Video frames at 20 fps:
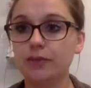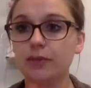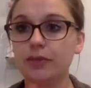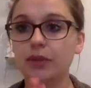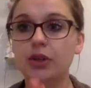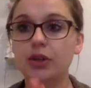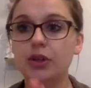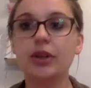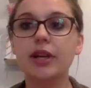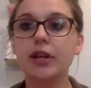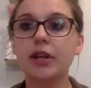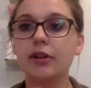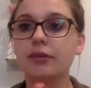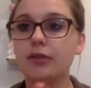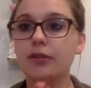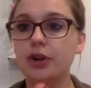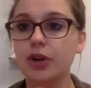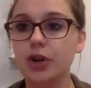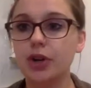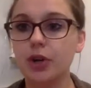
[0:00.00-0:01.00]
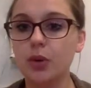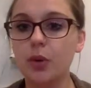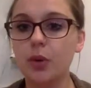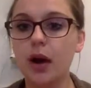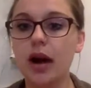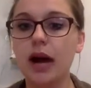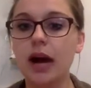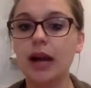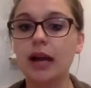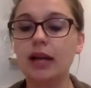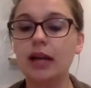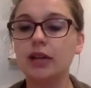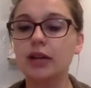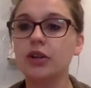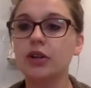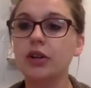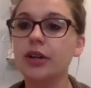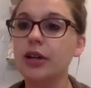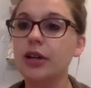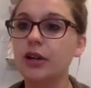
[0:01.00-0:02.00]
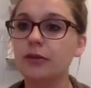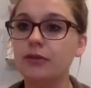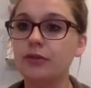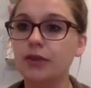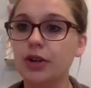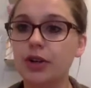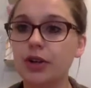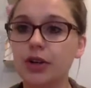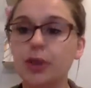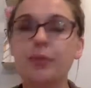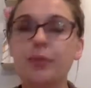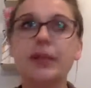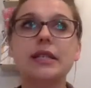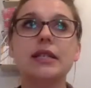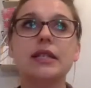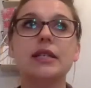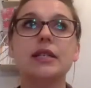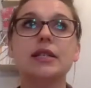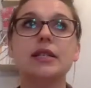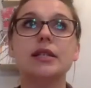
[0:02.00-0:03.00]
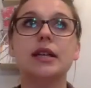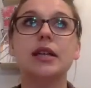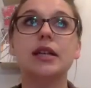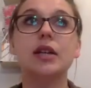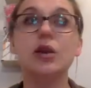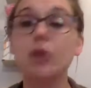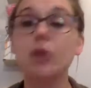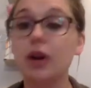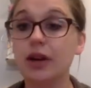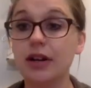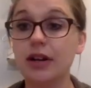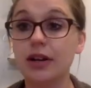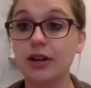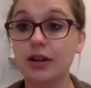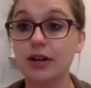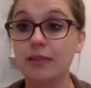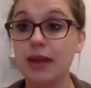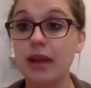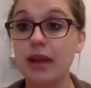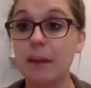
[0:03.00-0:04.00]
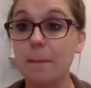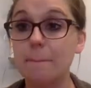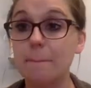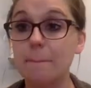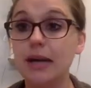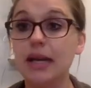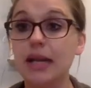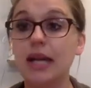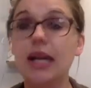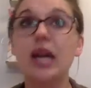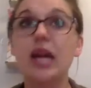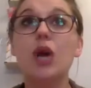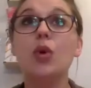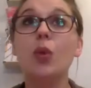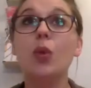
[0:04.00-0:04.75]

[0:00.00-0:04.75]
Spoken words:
You're here for your why, and you're here for your business, and you are here to make money.